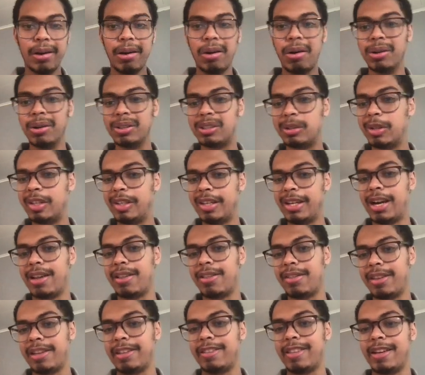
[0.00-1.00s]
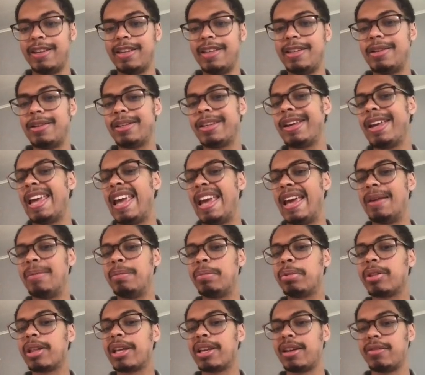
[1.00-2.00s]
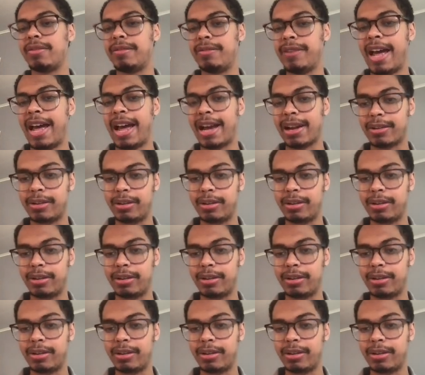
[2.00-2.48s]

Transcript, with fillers: Ultimately, I think that he can play a factor